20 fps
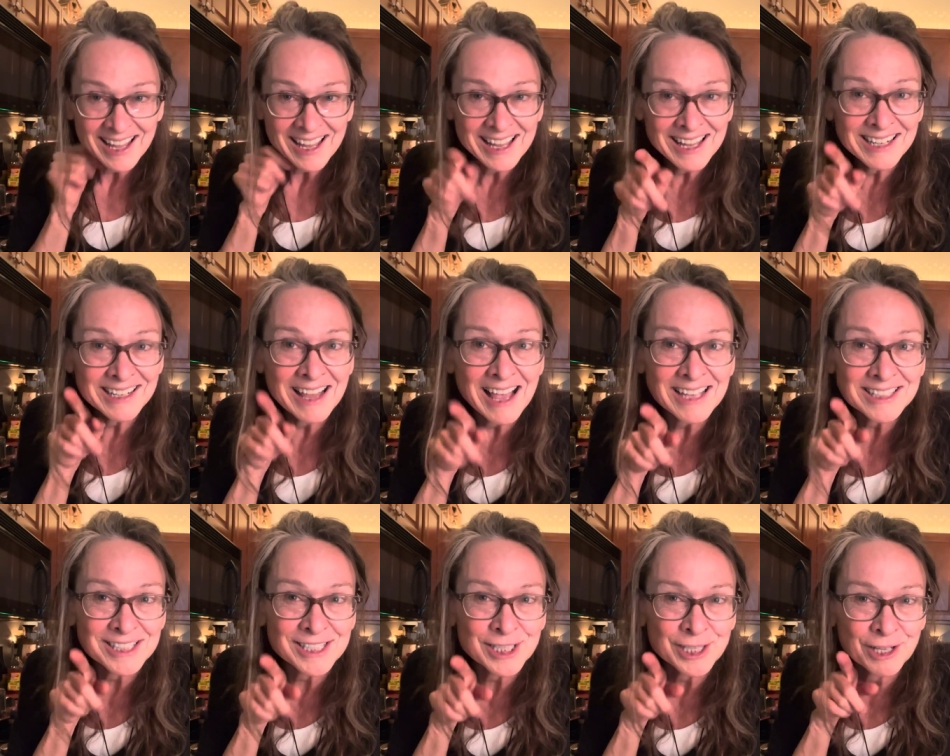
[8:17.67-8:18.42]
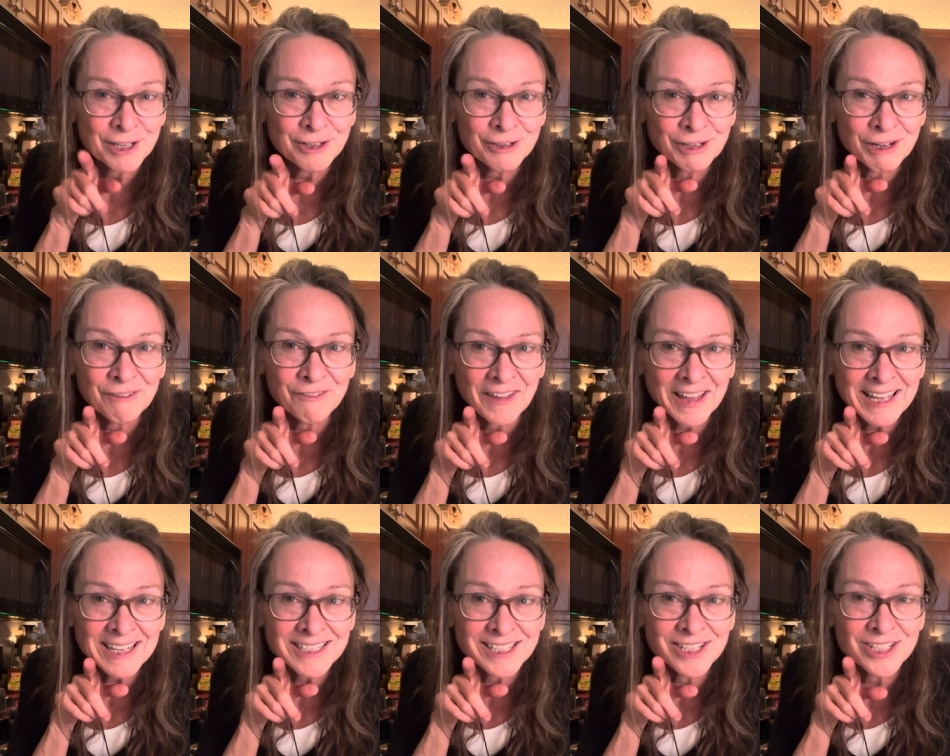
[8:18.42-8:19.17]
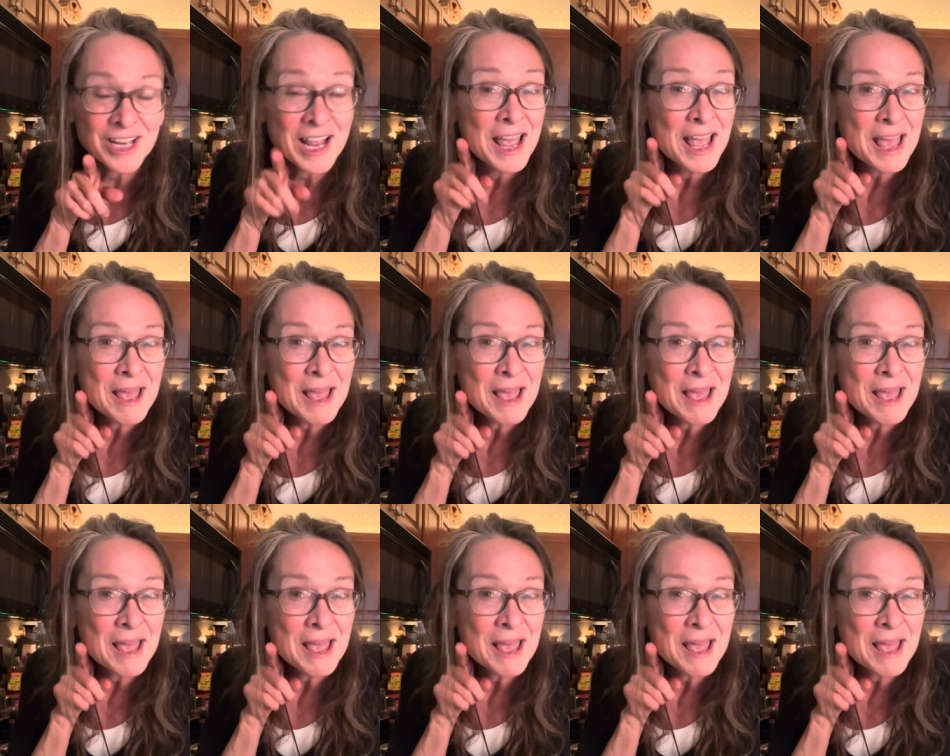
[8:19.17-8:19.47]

unless it's to their advantage